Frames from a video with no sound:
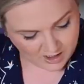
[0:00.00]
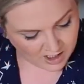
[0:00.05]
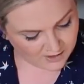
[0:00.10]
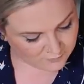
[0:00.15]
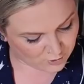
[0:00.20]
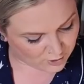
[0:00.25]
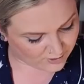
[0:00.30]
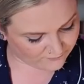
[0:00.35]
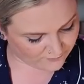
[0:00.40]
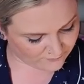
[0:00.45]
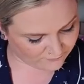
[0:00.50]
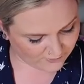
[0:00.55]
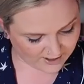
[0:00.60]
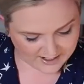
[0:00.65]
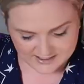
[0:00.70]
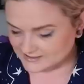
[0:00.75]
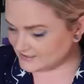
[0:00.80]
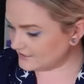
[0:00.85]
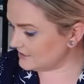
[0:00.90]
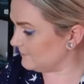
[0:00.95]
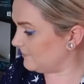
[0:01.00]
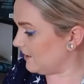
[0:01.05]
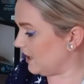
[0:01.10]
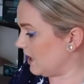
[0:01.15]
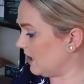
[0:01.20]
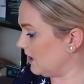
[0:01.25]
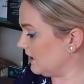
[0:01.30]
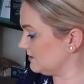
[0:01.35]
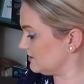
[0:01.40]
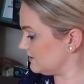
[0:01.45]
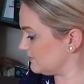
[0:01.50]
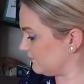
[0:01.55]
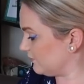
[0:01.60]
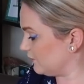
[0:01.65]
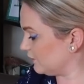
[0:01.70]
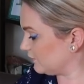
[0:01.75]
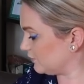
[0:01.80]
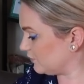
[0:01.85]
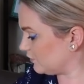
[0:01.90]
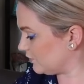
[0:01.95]
I've got it for friends in the past
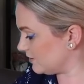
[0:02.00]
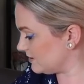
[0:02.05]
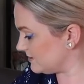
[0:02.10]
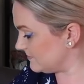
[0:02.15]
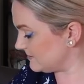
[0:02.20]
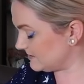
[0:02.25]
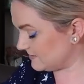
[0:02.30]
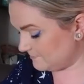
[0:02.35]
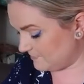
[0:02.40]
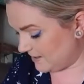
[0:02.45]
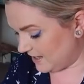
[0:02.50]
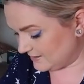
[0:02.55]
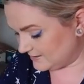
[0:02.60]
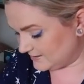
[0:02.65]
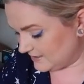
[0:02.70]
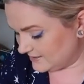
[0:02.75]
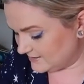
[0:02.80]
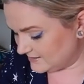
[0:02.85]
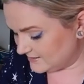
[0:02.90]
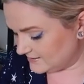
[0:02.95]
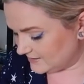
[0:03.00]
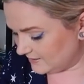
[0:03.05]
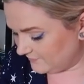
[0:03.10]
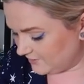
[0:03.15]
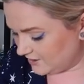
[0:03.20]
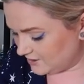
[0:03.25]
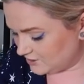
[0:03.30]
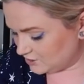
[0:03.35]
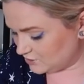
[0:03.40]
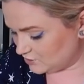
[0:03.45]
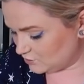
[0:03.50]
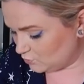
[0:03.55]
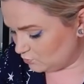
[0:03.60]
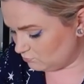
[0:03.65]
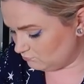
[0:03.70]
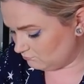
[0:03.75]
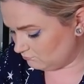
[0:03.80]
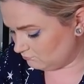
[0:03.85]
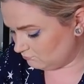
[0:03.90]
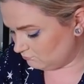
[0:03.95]
for Christmas and birthdays and stuff and I just
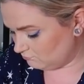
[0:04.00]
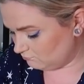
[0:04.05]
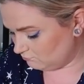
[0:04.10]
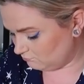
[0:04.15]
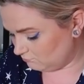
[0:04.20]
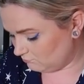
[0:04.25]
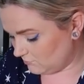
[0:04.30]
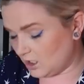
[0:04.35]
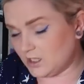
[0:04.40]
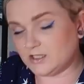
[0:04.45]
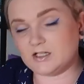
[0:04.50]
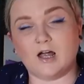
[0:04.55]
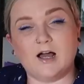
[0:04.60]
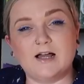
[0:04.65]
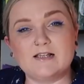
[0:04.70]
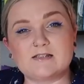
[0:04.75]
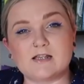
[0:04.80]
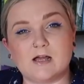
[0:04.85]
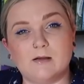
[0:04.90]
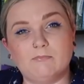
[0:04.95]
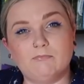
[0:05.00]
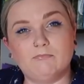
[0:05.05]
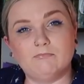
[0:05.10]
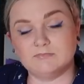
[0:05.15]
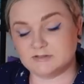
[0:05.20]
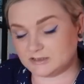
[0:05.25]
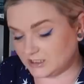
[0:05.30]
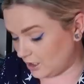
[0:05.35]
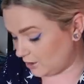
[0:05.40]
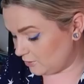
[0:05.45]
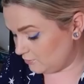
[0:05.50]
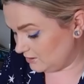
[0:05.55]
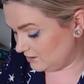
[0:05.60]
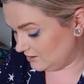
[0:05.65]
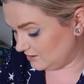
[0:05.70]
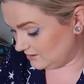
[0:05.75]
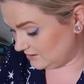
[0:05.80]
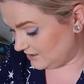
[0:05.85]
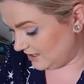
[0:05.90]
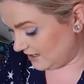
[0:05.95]
thought I'd like some. So
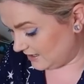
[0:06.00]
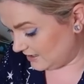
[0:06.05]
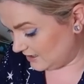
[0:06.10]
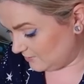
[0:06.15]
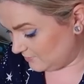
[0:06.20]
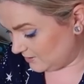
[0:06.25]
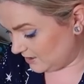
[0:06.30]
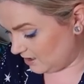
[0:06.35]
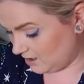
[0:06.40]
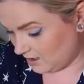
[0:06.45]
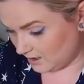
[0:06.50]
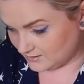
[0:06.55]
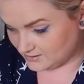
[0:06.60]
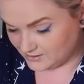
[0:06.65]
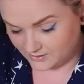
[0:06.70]
yeah, here we are.